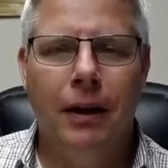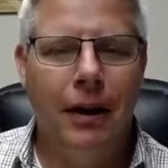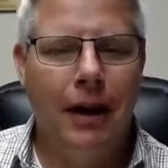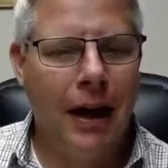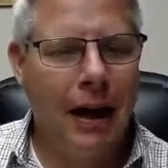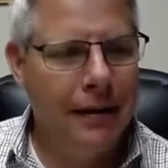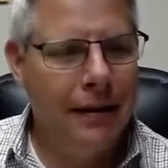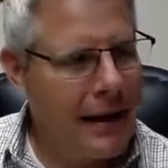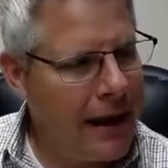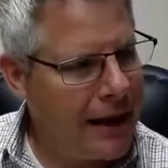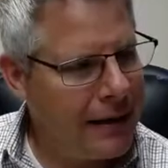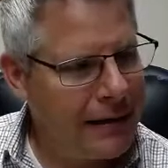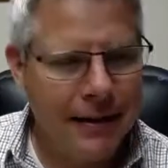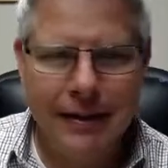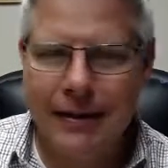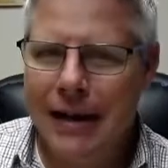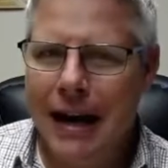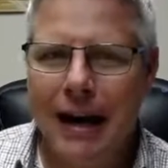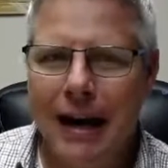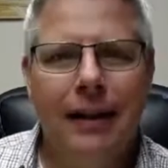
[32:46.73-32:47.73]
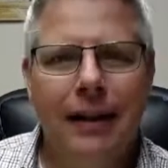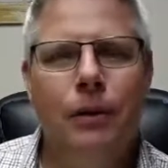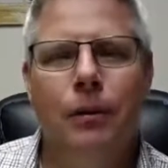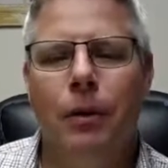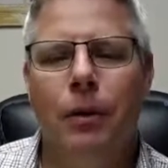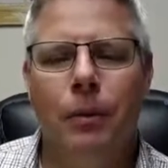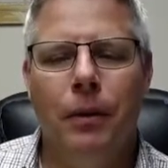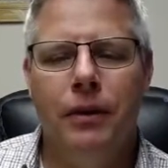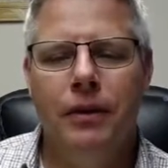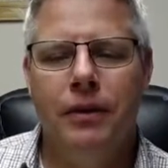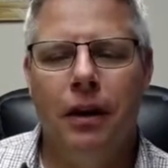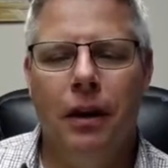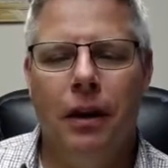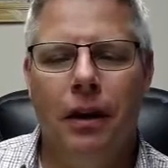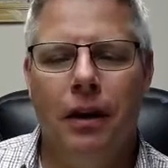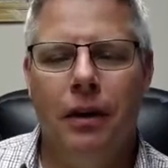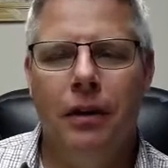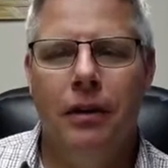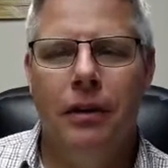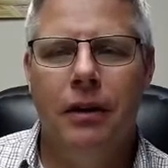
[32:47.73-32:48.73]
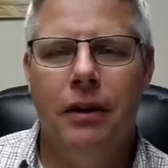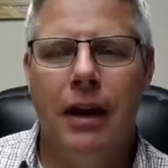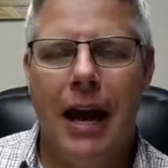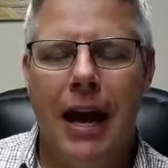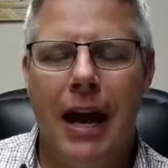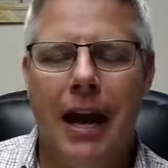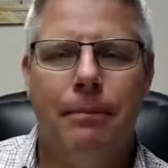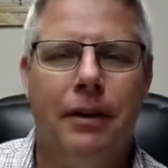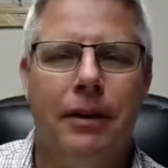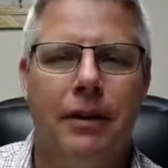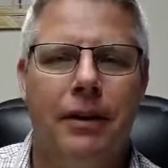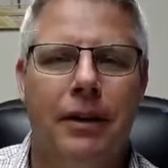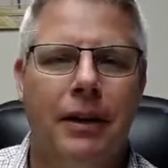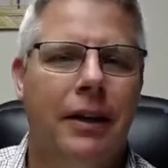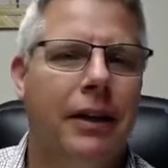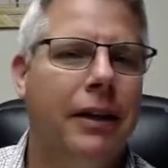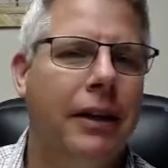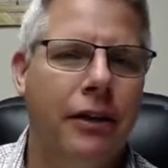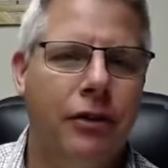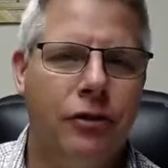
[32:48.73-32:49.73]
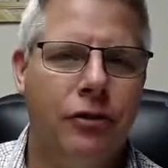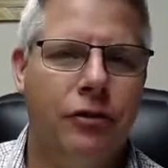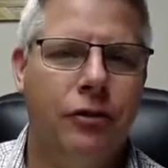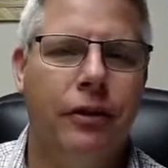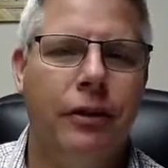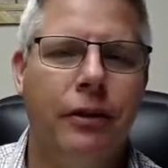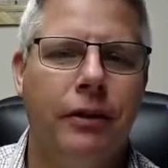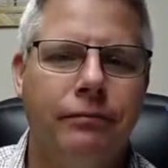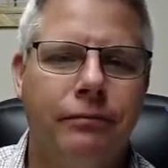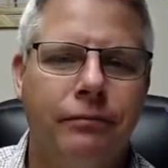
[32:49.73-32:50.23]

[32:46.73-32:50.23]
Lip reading: And that's exactly what we saw happen in history.